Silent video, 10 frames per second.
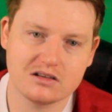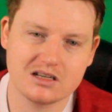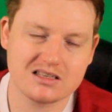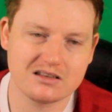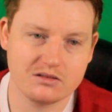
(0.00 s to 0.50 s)

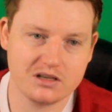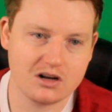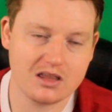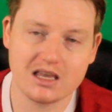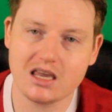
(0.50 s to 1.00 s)
Just, you
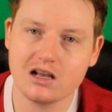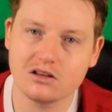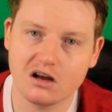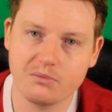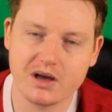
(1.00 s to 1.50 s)
know, they kick a
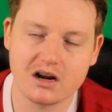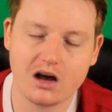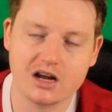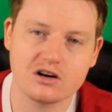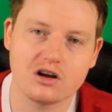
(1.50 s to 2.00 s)
lot better.
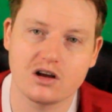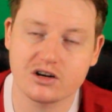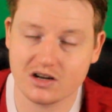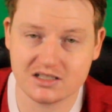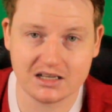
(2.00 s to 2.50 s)
I don't
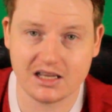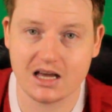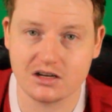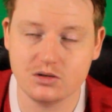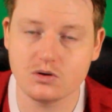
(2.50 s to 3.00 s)
know exactly
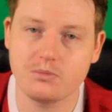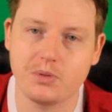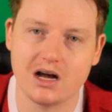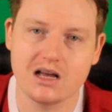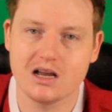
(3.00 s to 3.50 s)
how to do it,
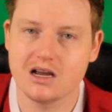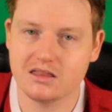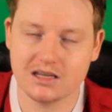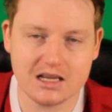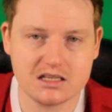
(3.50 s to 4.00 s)
but
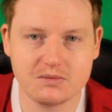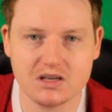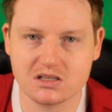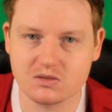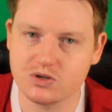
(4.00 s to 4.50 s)
there needs to be
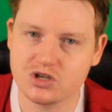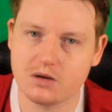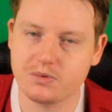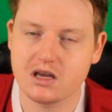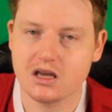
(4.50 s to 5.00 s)
a switch up